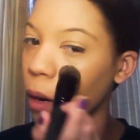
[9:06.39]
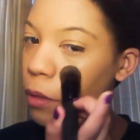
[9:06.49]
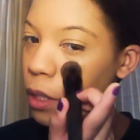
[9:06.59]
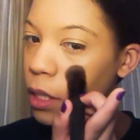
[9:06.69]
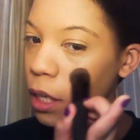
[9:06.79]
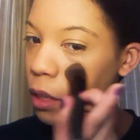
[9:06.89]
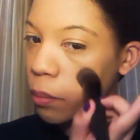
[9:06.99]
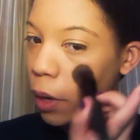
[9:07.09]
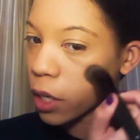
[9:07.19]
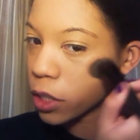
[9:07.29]
I'm just gonna take the
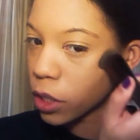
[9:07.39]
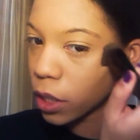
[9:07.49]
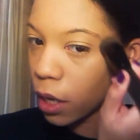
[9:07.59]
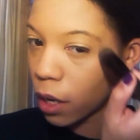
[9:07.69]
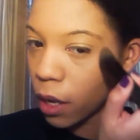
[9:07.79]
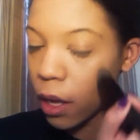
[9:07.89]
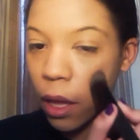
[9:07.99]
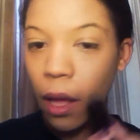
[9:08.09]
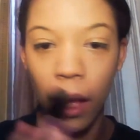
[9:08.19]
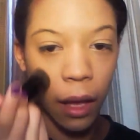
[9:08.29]
brush
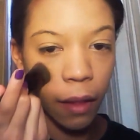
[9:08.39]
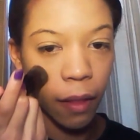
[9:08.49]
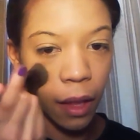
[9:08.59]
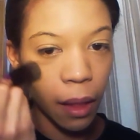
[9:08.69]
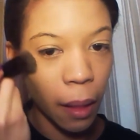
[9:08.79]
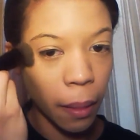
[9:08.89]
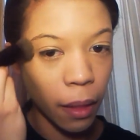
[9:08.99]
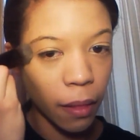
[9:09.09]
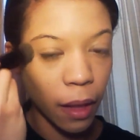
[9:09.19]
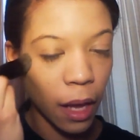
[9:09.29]
and
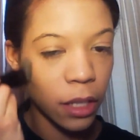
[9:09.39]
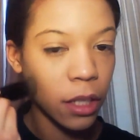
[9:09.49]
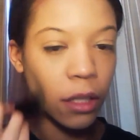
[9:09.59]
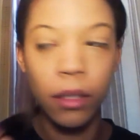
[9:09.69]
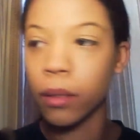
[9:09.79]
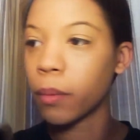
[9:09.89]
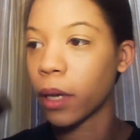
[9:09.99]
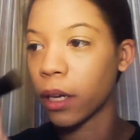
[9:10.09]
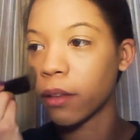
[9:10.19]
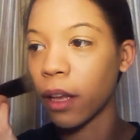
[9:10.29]
blend the edges,
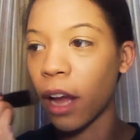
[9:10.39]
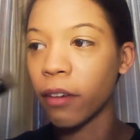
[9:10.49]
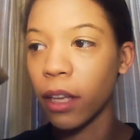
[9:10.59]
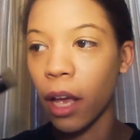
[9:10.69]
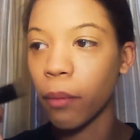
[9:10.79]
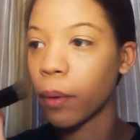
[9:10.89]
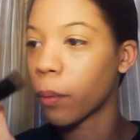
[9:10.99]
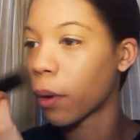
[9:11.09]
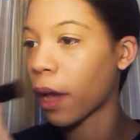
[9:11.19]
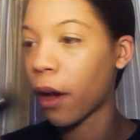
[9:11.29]
because like I really hate when
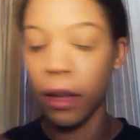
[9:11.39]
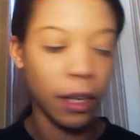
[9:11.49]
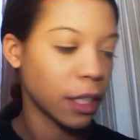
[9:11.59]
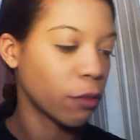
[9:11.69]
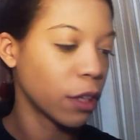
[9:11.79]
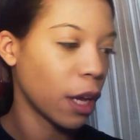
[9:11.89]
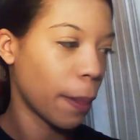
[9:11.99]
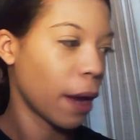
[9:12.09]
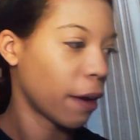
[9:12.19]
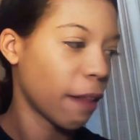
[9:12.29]
people walk out and it's like really
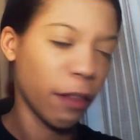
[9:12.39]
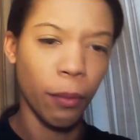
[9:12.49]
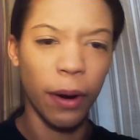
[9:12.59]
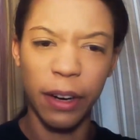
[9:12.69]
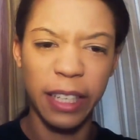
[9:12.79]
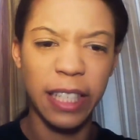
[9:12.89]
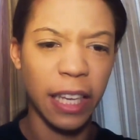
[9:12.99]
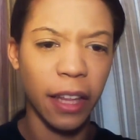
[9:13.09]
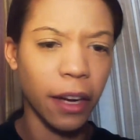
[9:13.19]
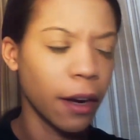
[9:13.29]
apparent that they're wearing
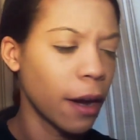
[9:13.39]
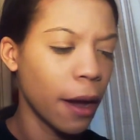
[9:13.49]
concealer.